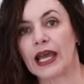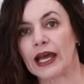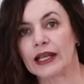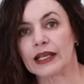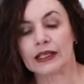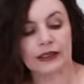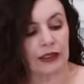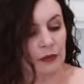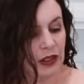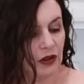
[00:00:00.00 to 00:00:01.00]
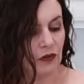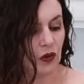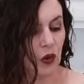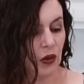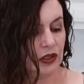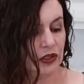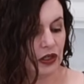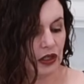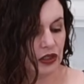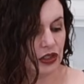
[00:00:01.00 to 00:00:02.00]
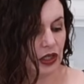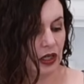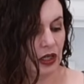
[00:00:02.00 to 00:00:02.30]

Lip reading: add in a little bit of cornstarch.